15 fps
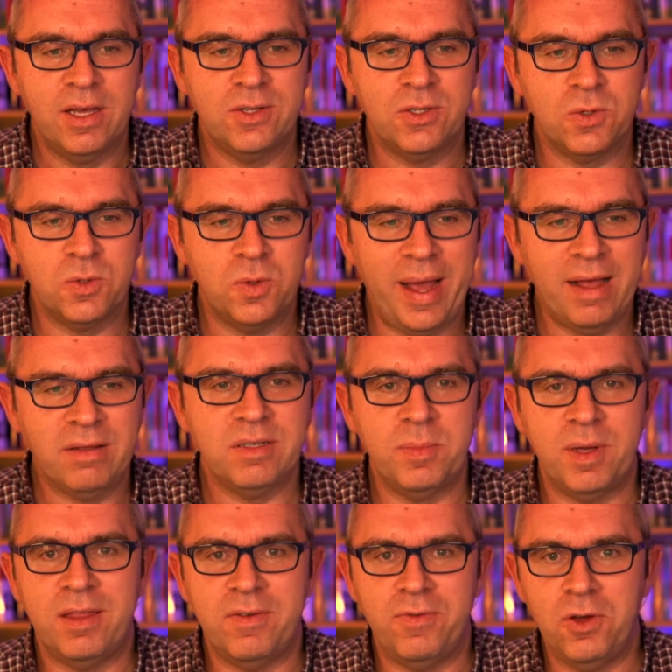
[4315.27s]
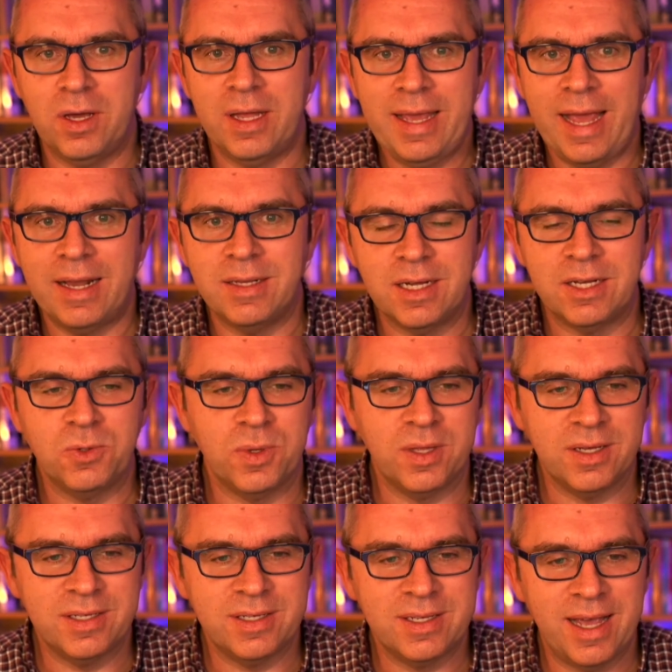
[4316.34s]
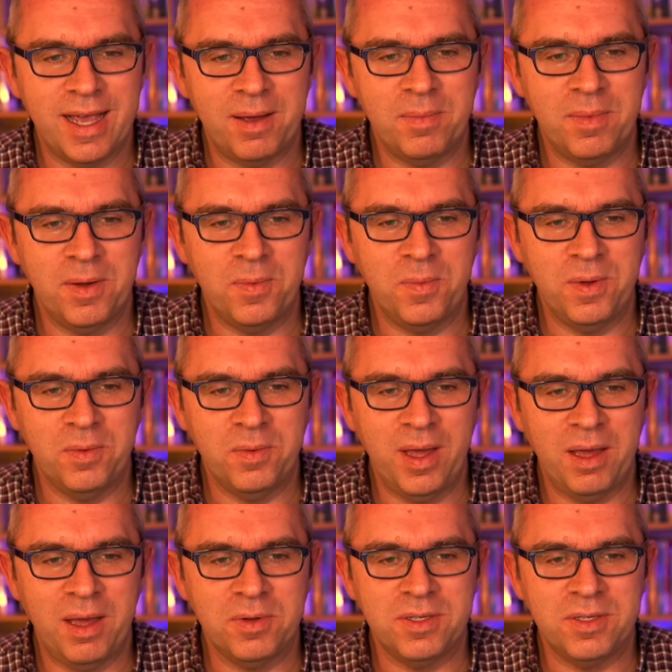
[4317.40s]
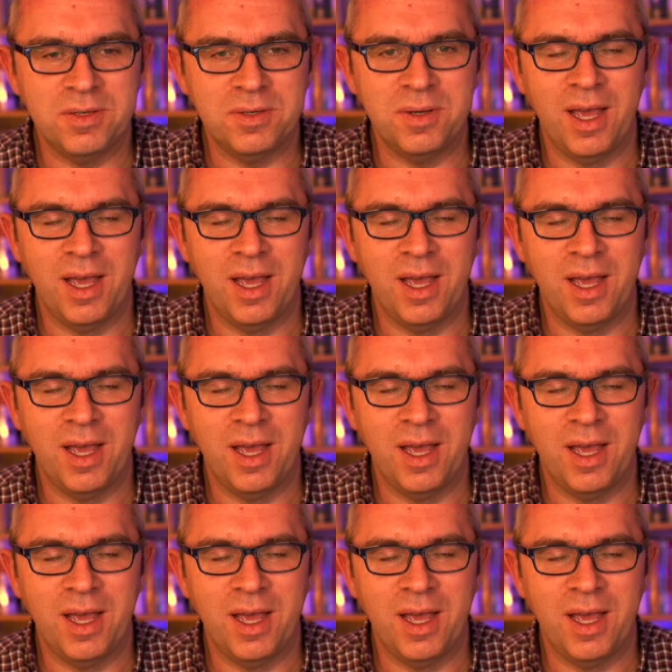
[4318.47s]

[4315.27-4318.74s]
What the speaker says: So L. Smith, if you can get in touch with us, we'll be able to